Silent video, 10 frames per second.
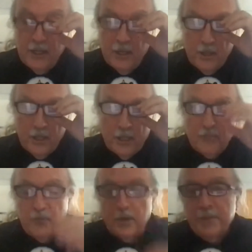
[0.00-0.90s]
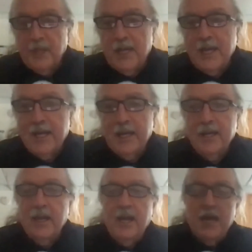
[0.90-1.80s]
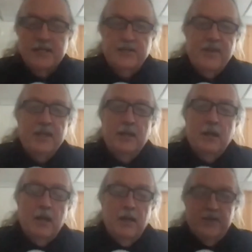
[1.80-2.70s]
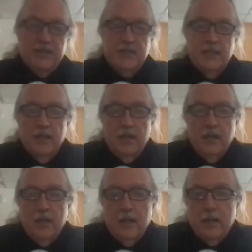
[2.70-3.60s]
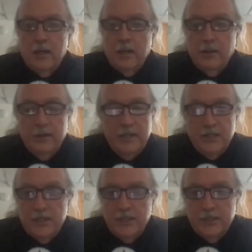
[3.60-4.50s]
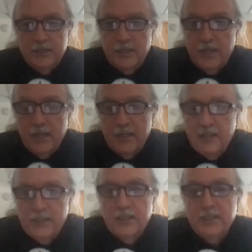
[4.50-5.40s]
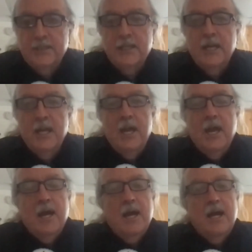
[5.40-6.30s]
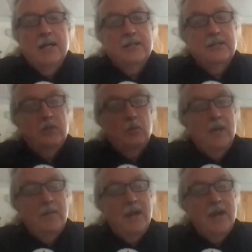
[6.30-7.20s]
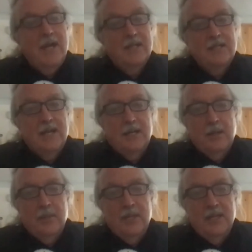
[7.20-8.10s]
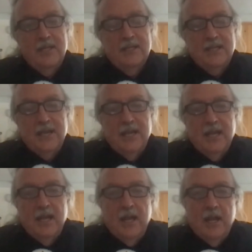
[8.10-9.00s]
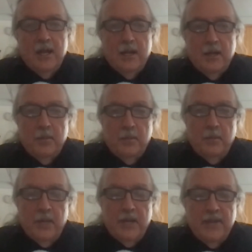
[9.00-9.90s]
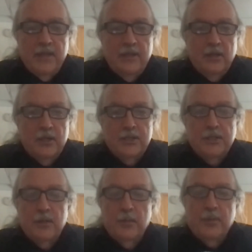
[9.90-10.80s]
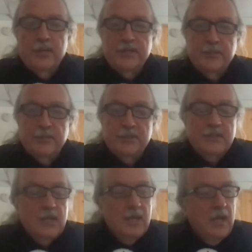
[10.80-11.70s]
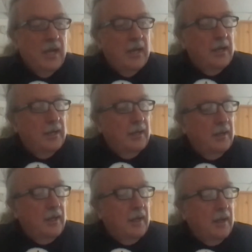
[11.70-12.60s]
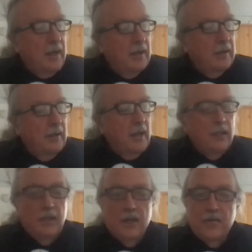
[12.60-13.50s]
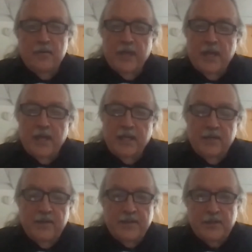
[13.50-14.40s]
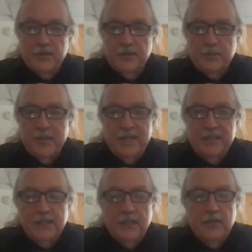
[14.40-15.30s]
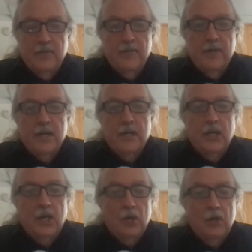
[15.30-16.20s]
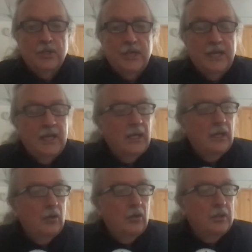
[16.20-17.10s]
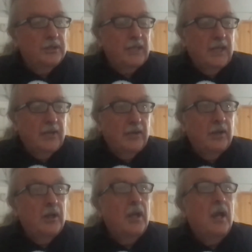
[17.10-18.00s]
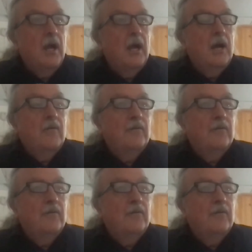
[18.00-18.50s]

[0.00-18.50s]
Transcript: from the land has affected all of us, Indigenous, non-Indigenous. So the way back is not going to be easy, but I think there are certain principles. And I love the idea of ethical space, of negotiating goals together, of